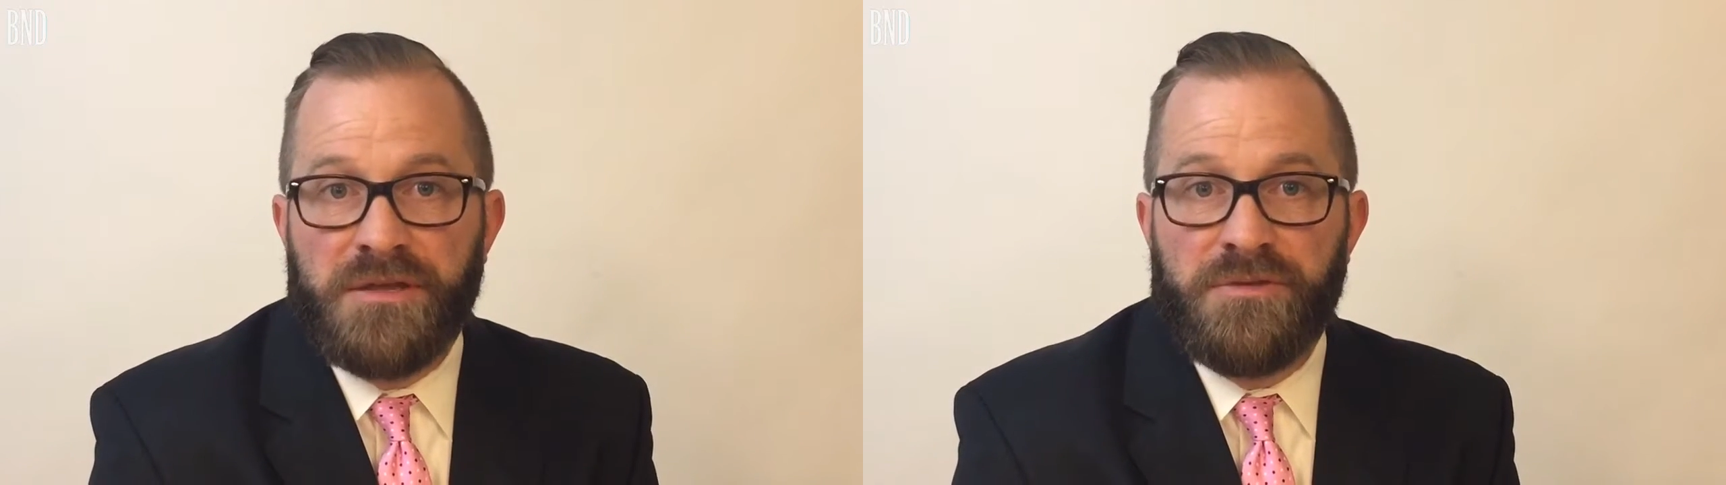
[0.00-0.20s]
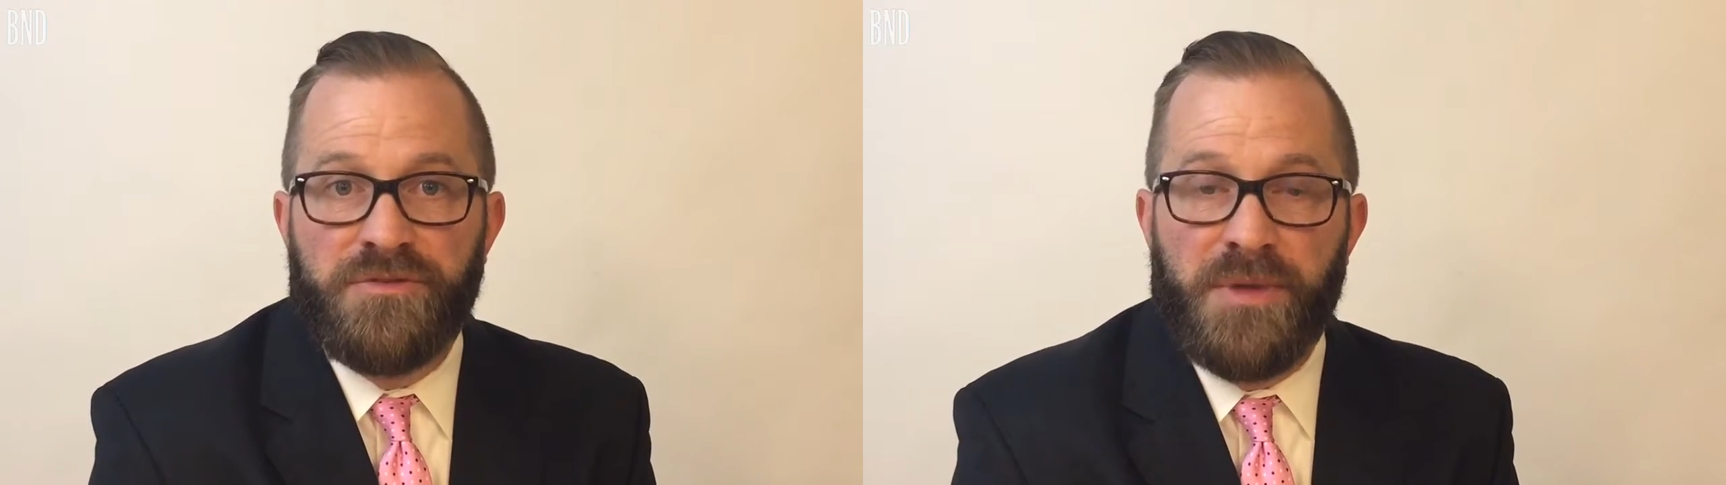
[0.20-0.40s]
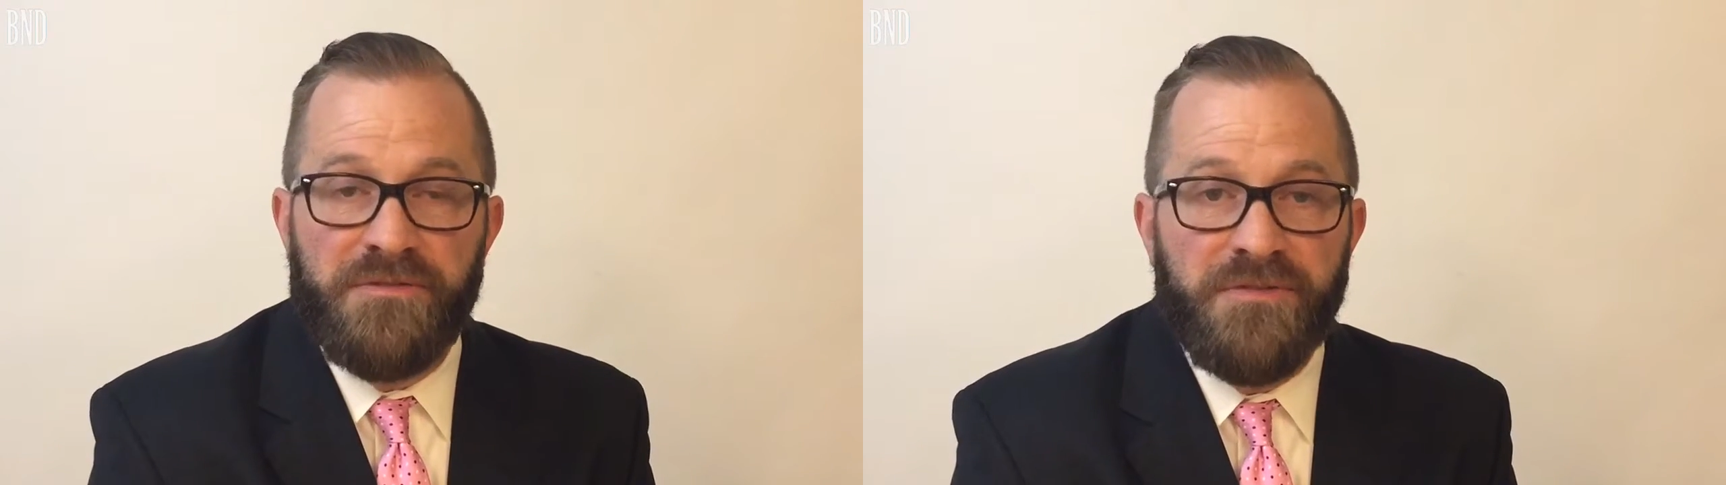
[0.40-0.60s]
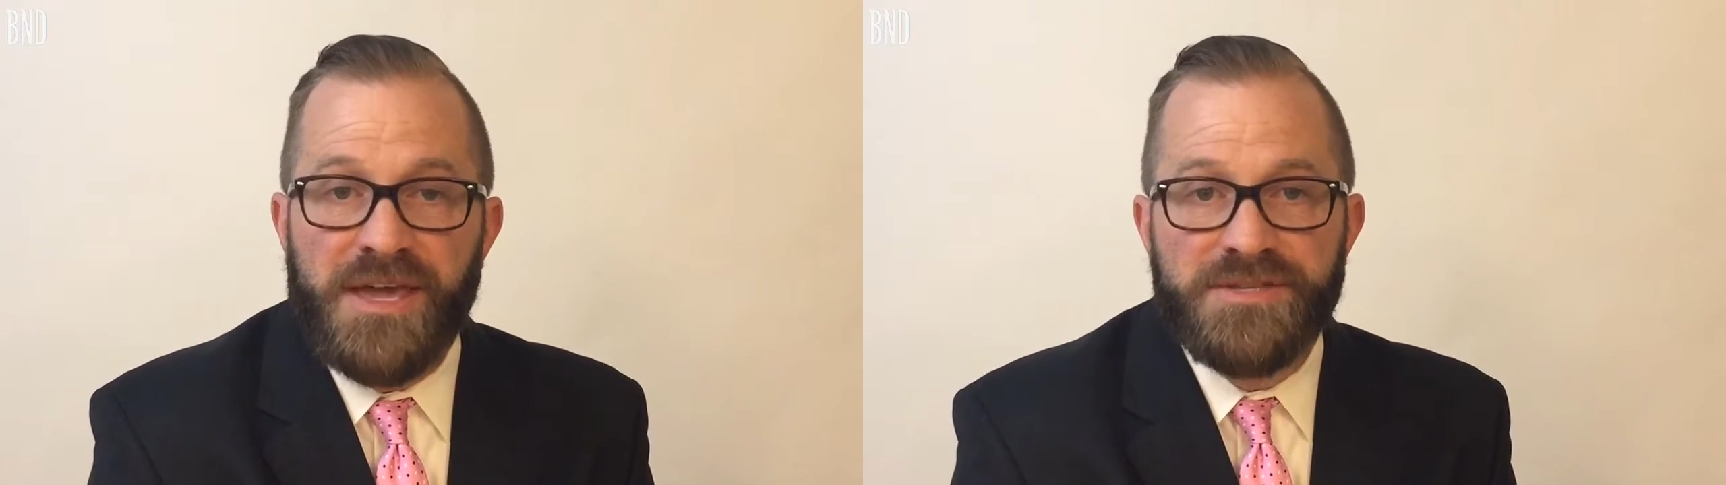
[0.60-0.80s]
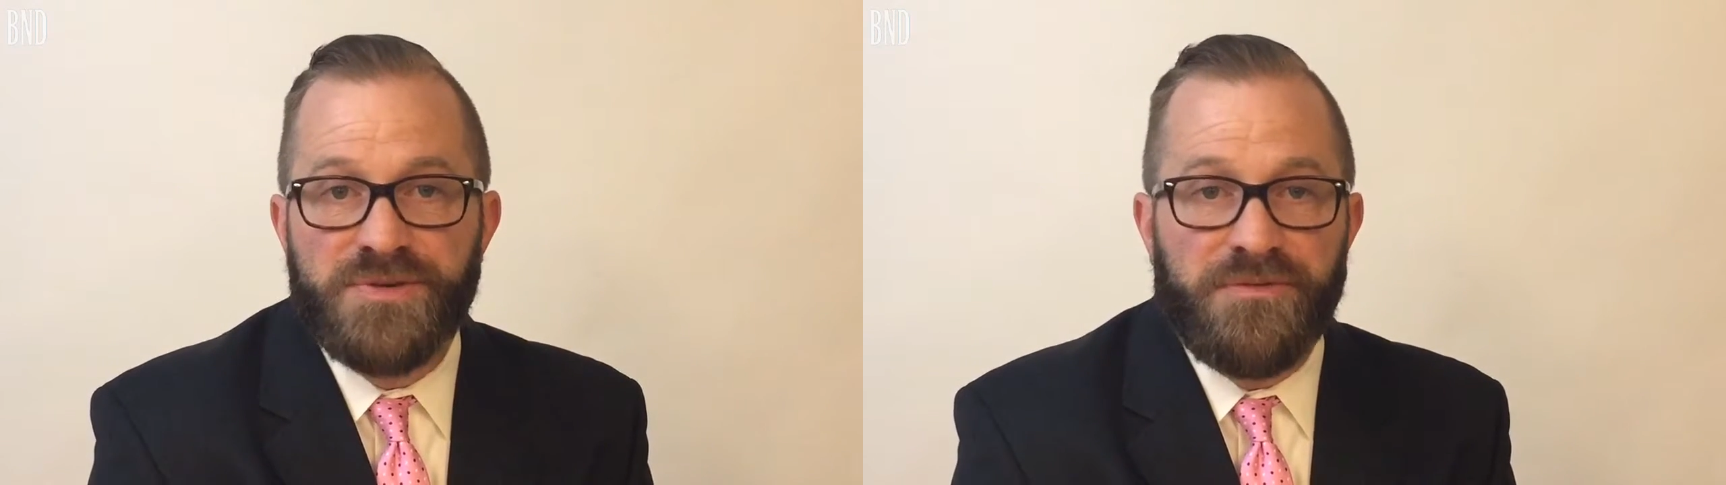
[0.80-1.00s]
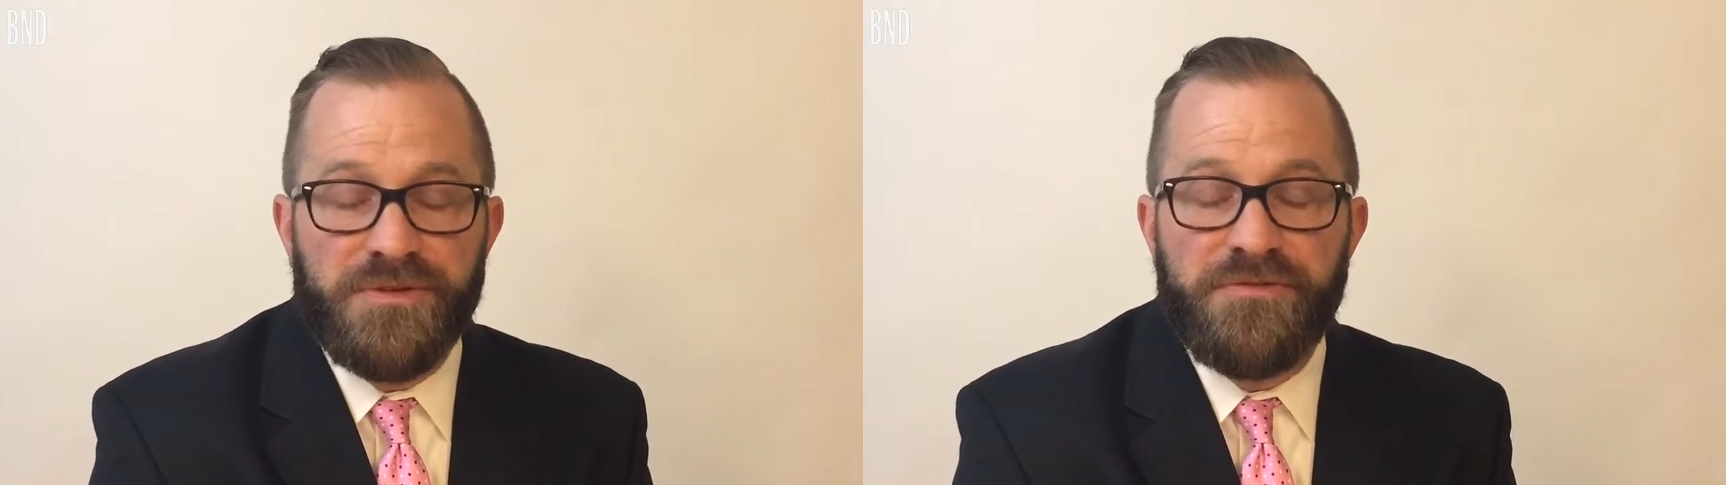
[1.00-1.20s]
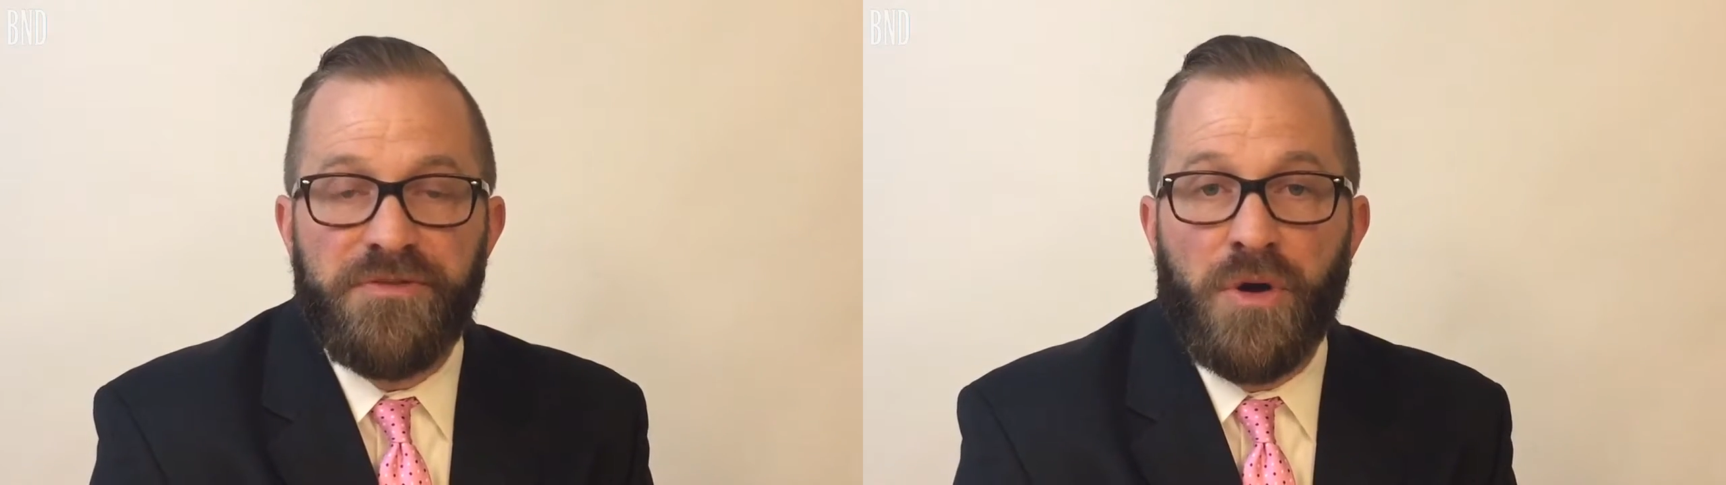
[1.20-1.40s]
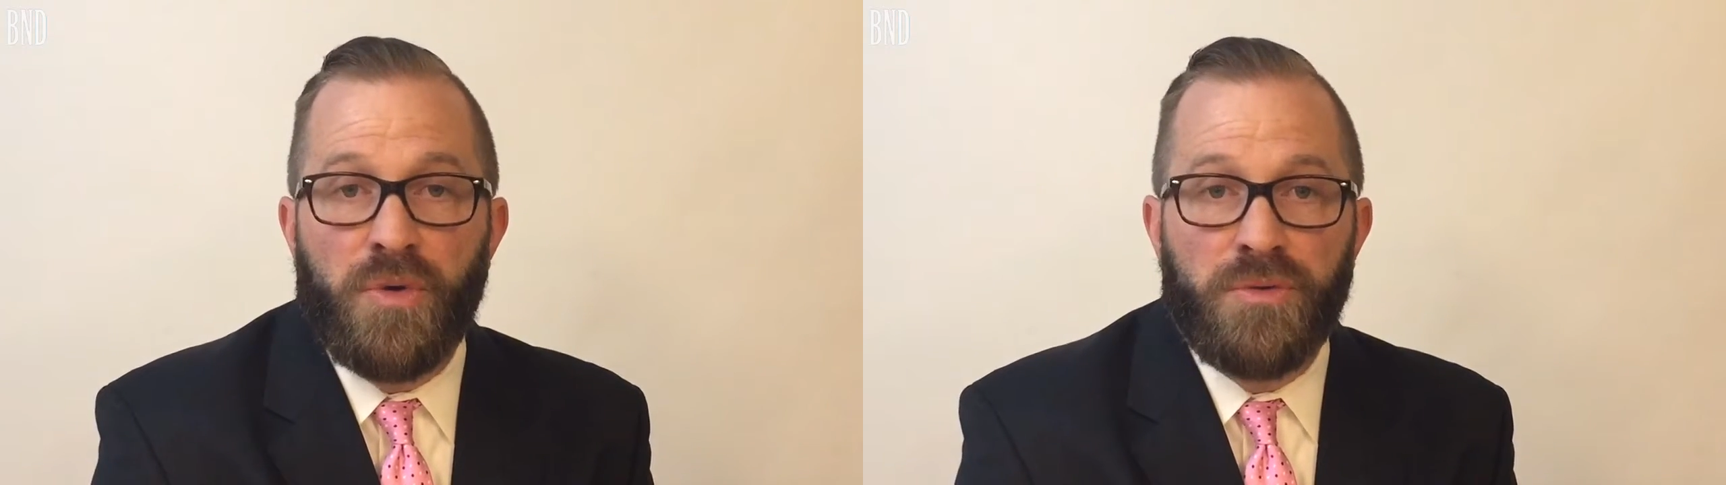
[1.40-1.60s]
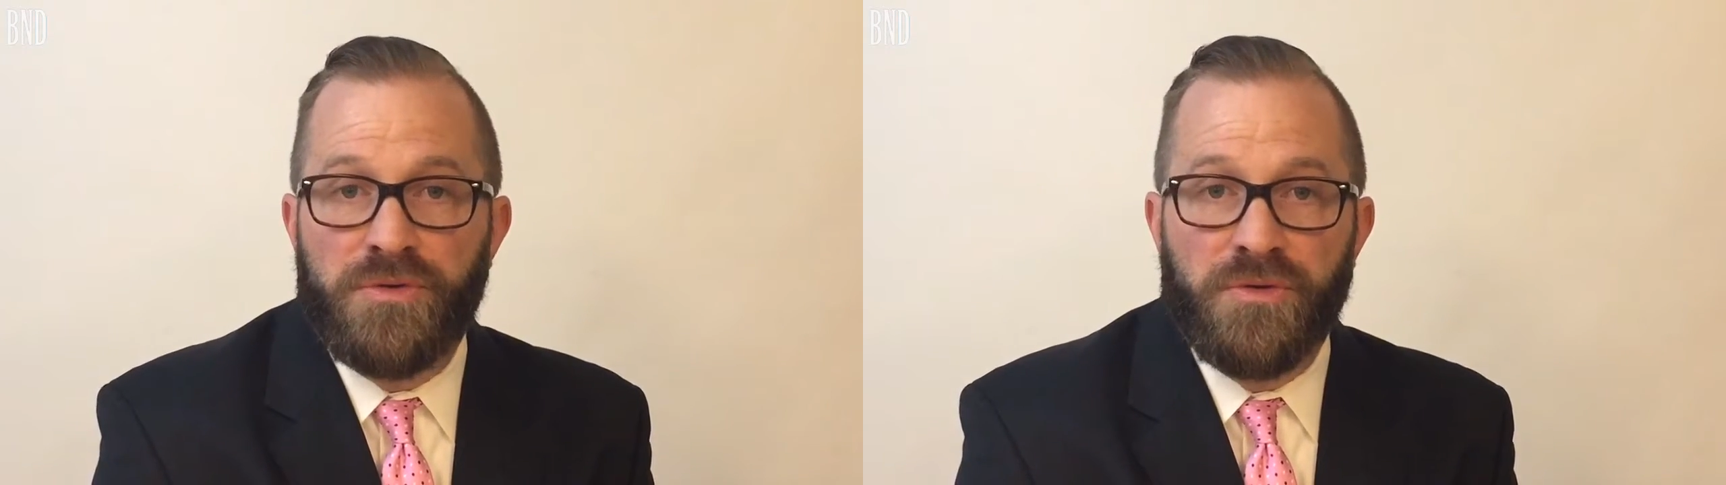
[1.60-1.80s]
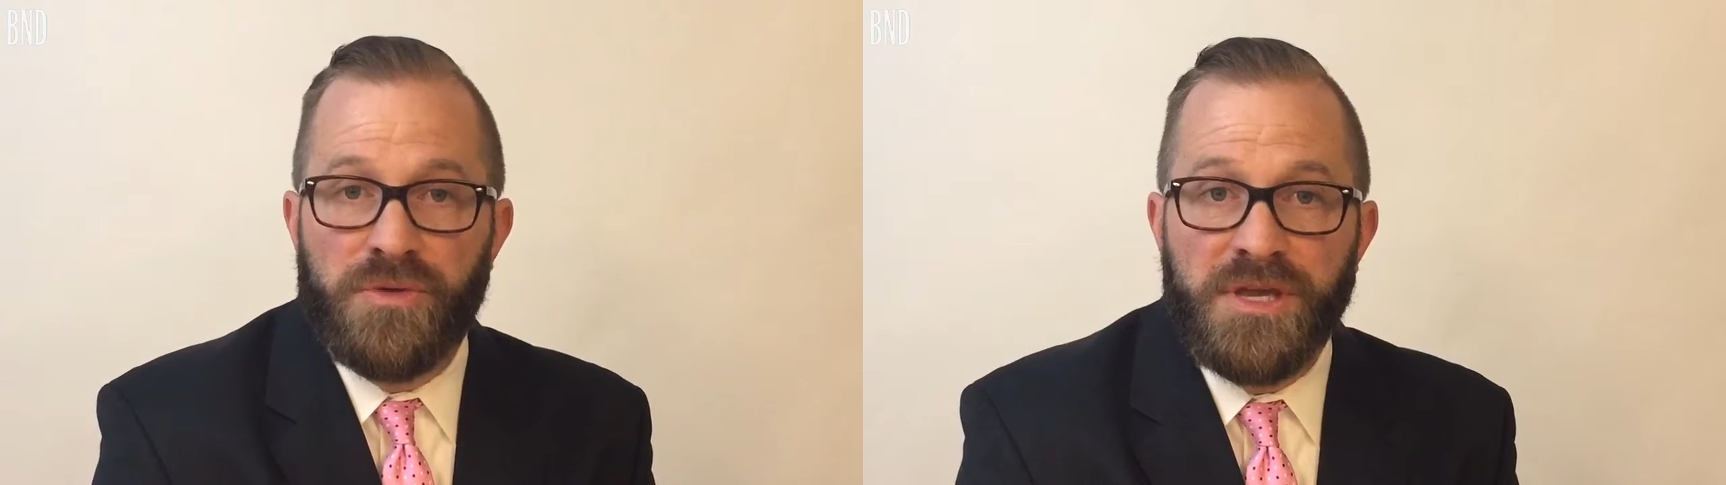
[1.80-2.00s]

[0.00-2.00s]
either to my face or over the phone or through